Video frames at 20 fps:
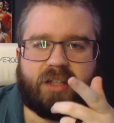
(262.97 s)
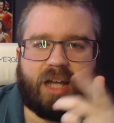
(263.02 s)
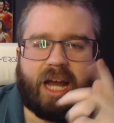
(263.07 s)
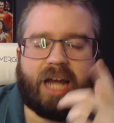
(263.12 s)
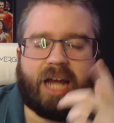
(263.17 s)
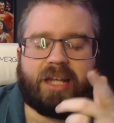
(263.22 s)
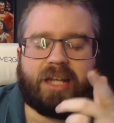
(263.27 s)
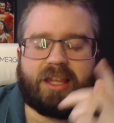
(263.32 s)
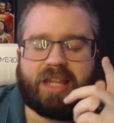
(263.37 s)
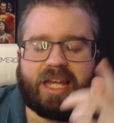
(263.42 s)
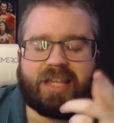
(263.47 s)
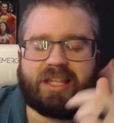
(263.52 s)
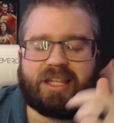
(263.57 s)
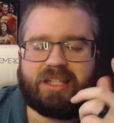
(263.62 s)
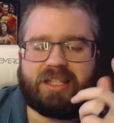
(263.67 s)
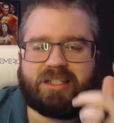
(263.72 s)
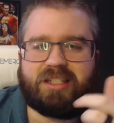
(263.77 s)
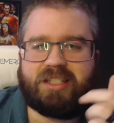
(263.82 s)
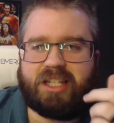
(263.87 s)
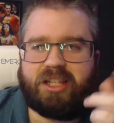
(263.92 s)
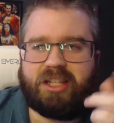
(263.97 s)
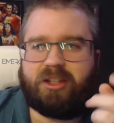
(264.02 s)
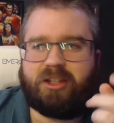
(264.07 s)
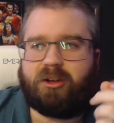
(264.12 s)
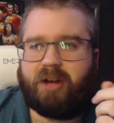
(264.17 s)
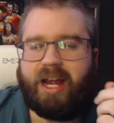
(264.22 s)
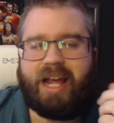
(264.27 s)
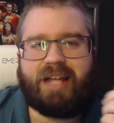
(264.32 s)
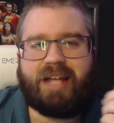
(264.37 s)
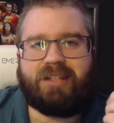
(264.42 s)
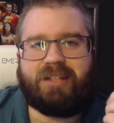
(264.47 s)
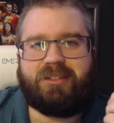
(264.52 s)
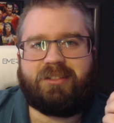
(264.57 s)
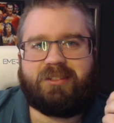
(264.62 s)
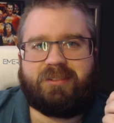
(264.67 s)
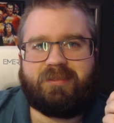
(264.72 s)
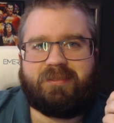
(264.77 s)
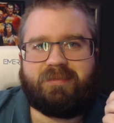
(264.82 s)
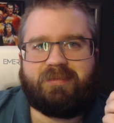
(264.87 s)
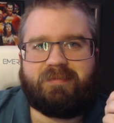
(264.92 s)
I think this is in their
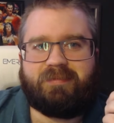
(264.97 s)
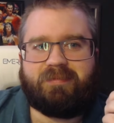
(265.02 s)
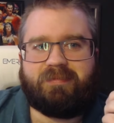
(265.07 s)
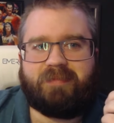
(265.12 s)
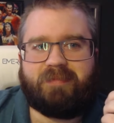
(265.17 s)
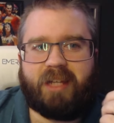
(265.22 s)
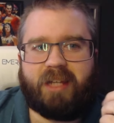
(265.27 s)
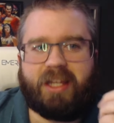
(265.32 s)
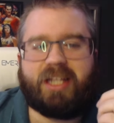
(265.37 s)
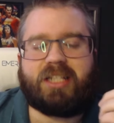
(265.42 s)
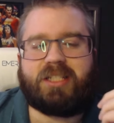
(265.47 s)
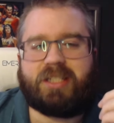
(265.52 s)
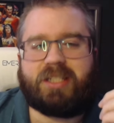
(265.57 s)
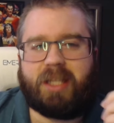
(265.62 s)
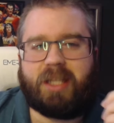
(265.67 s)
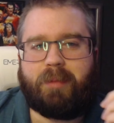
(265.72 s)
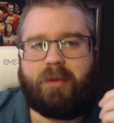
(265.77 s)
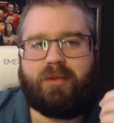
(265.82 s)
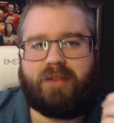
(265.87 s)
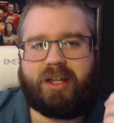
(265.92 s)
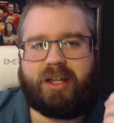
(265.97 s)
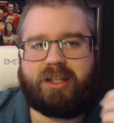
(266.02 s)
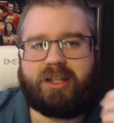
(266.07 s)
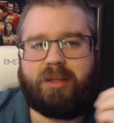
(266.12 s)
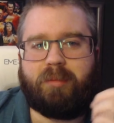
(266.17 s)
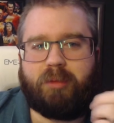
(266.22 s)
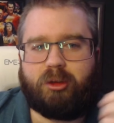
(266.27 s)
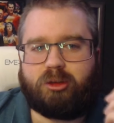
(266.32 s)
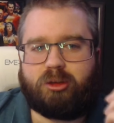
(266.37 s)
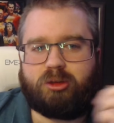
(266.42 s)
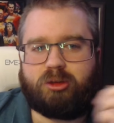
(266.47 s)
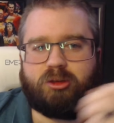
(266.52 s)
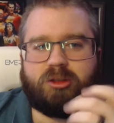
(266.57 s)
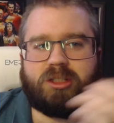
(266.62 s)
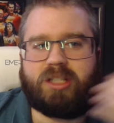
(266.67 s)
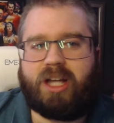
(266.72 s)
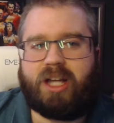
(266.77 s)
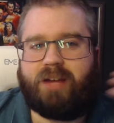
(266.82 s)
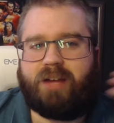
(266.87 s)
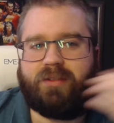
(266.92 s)
heads. I think some of, like, the musical
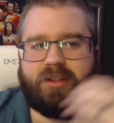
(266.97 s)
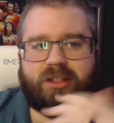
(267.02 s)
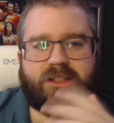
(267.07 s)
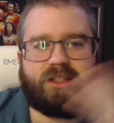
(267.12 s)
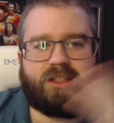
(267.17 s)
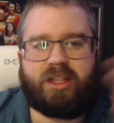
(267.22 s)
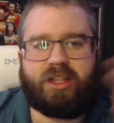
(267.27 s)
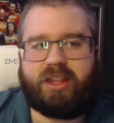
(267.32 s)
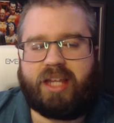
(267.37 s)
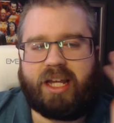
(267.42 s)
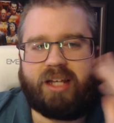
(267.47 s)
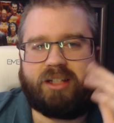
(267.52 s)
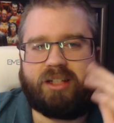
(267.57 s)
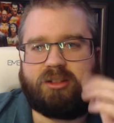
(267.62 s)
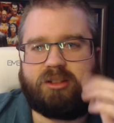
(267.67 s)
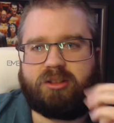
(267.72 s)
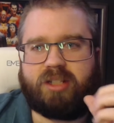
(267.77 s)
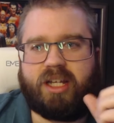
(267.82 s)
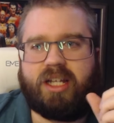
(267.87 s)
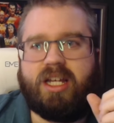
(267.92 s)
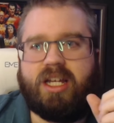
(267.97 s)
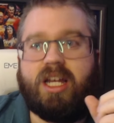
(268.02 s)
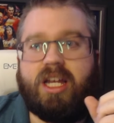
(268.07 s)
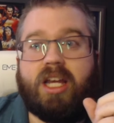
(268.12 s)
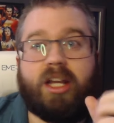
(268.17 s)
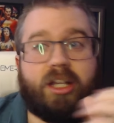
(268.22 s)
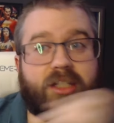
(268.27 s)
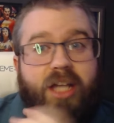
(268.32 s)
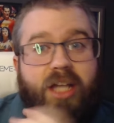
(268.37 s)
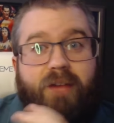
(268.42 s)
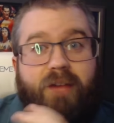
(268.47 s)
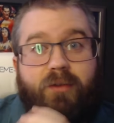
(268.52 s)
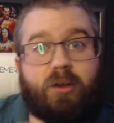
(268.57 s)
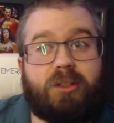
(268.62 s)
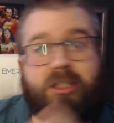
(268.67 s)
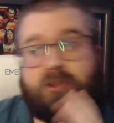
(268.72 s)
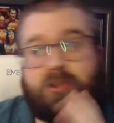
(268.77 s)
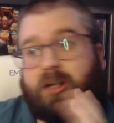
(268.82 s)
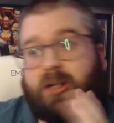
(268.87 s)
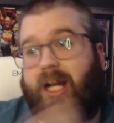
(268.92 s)
stuff and just the thing they're skiing. Because that
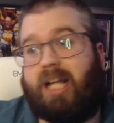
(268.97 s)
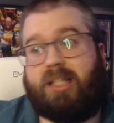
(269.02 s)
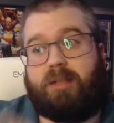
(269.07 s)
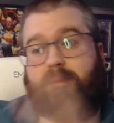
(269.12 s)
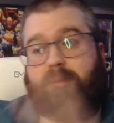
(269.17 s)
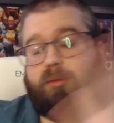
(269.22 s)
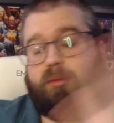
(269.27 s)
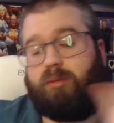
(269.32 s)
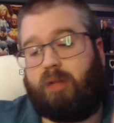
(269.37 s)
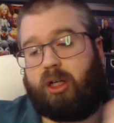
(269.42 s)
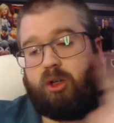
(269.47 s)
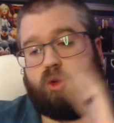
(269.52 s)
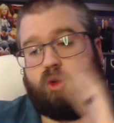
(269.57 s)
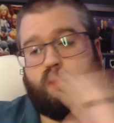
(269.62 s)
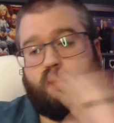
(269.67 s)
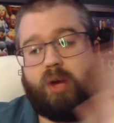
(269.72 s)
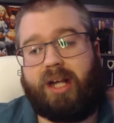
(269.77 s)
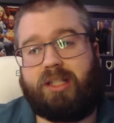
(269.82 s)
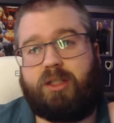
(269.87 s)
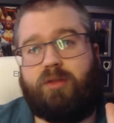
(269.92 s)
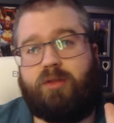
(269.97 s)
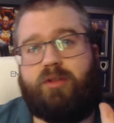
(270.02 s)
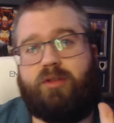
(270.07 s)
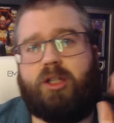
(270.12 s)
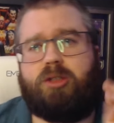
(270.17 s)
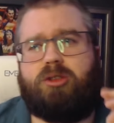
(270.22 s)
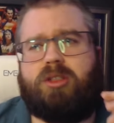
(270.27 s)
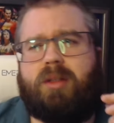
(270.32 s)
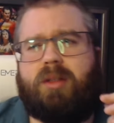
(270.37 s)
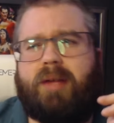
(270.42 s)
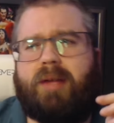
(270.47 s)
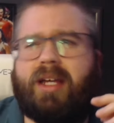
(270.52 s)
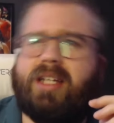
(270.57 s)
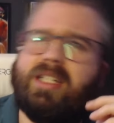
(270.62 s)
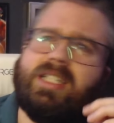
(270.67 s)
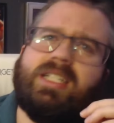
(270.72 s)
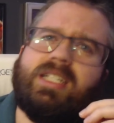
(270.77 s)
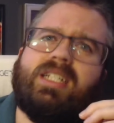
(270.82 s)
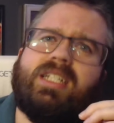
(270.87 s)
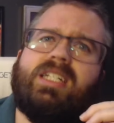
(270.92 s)
first teaser had some, like, crazy visuals. I'm like,
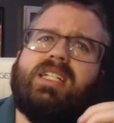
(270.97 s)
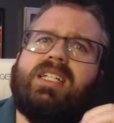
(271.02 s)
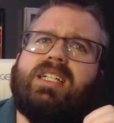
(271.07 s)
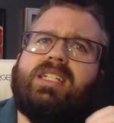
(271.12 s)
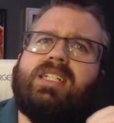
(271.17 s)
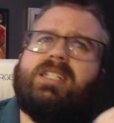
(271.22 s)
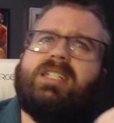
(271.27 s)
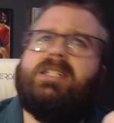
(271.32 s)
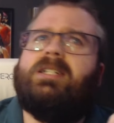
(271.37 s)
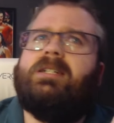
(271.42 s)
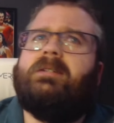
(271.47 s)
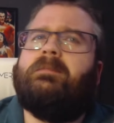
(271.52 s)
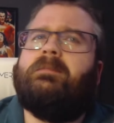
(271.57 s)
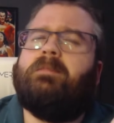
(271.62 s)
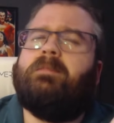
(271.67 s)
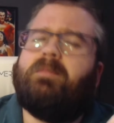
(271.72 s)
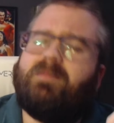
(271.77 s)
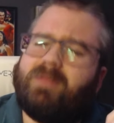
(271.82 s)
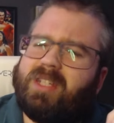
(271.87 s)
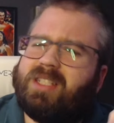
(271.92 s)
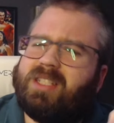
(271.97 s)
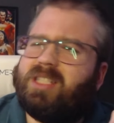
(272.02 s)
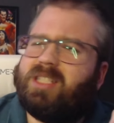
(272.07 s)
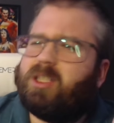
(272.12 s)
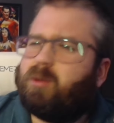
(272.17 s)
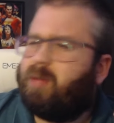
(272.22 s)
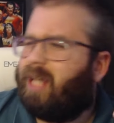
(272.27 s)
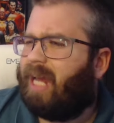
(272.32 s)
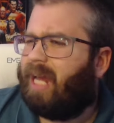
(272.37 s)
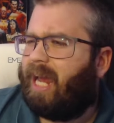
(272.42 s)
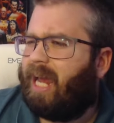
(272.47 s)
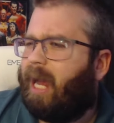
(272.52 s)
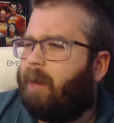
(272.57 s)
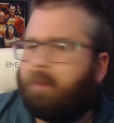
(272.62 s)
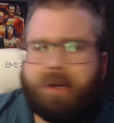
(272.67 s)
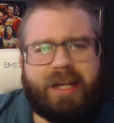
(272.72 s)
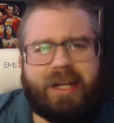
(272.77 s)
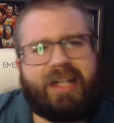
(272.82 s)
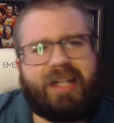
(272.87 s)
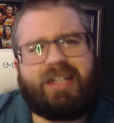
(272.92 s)
is this really
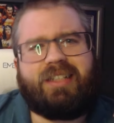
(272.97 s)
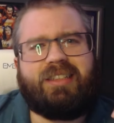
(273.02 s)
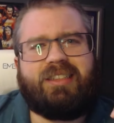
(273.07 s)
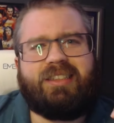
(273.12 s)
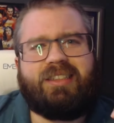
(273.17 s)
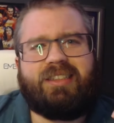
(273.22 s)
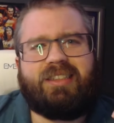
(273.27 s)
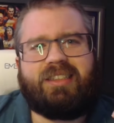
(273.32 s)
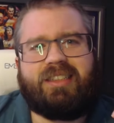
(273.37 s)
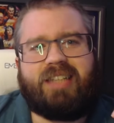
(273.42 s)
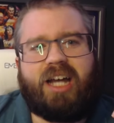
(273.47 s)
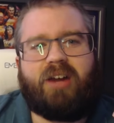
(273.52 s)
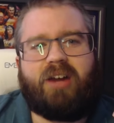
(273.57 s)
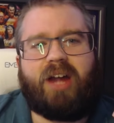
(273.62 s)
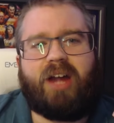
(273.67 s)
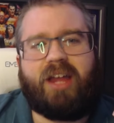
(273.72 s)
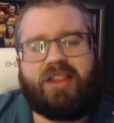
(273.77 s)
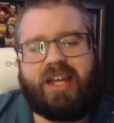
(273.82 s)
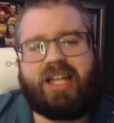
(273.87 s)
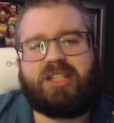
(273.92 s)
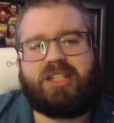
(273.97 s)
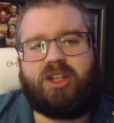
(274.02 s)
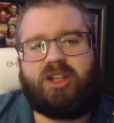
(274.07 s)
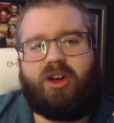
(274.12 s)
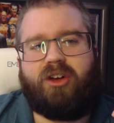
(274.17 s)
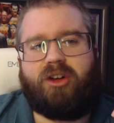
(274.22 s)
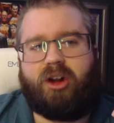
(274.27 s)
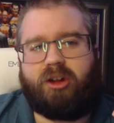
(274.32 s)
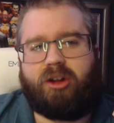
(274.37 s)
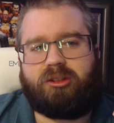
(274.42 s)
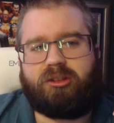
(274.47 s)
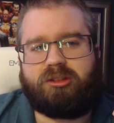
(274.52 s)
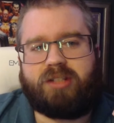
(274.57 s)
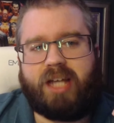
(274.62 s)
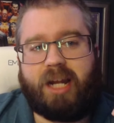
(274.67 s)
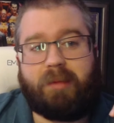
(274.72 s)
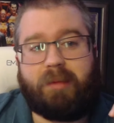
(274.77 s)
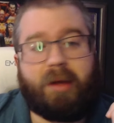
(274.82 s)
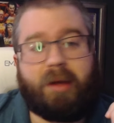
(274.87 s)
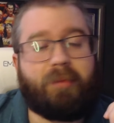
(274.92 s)
happening? I think it's all in Arthur's
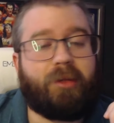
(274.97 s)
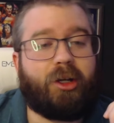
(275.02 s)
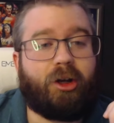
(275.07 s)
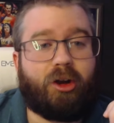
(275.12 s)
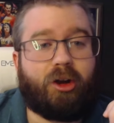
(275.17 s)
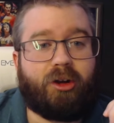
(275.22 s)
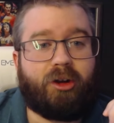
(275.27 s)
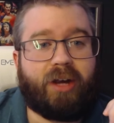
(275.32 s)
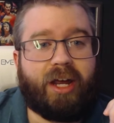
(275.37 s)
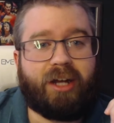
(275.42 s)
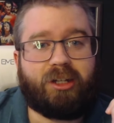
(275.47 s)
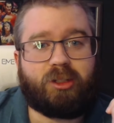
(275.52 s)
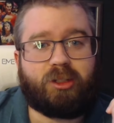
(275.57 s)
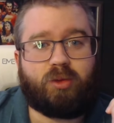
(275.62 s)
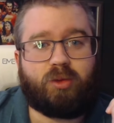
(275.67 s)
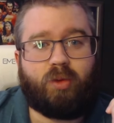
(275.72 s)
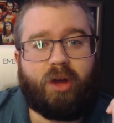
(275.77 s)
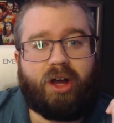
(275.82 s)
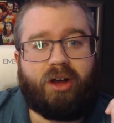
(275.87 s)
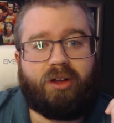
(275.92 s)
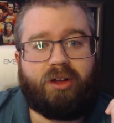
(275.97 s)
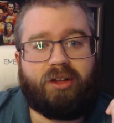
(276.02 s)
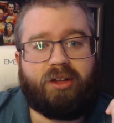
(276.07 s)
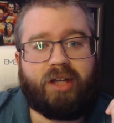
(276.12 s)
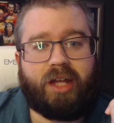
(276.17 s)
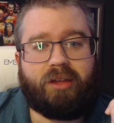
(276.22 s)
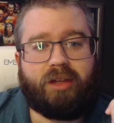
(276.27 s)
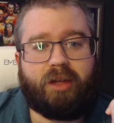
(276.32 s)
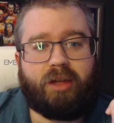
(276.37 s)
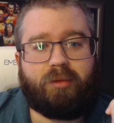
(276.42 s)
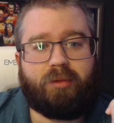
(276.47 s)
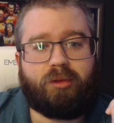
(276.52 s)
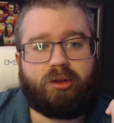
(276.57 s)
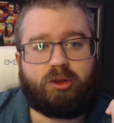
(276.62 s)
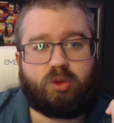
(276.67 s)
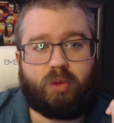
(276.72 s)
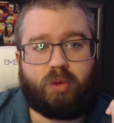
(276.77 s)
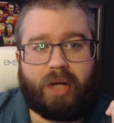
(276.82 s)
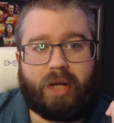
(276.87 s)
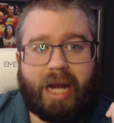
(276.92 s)
head. It might be in her head as well. And then when
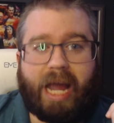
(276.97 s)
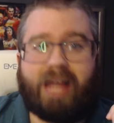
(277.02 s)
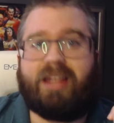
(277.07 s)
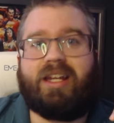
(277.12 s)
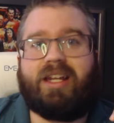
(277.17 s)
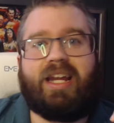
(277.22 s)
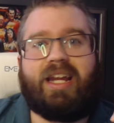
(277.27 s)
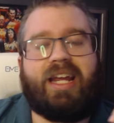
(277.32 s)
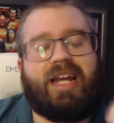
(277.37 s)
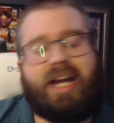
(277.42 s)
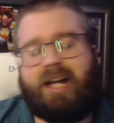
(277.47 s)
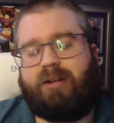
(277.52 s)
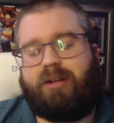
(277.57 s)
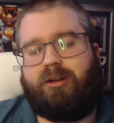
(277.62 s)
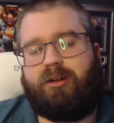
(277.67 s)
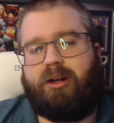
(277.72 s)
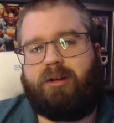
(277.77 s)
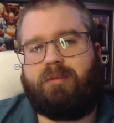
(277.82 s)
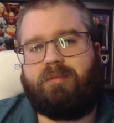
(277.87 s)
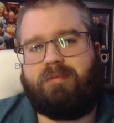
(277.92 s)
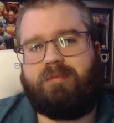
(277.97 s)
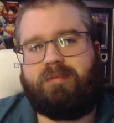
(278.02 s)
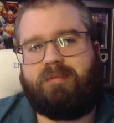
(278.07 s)
there's reality, I don't know.